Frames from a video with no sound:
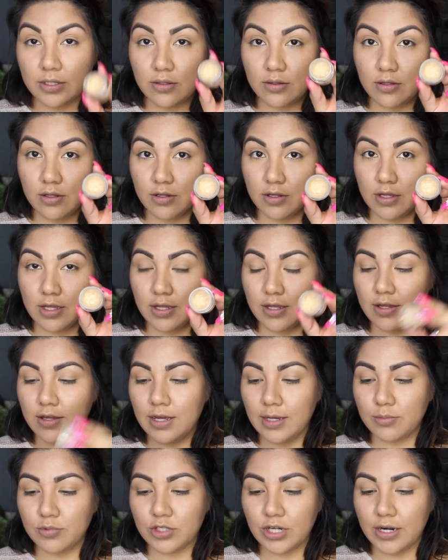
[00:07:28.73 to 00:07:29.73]
Look,
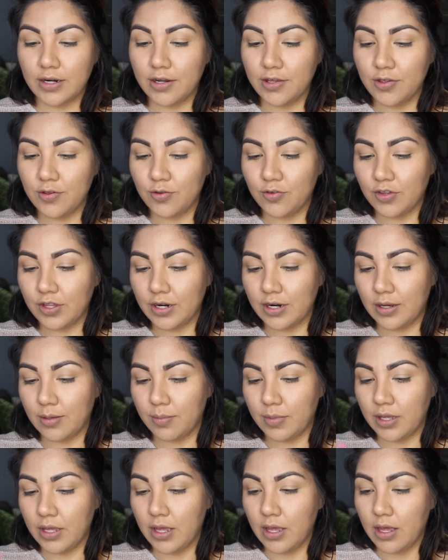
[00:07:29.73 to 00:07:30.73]
I'm trying to use it up.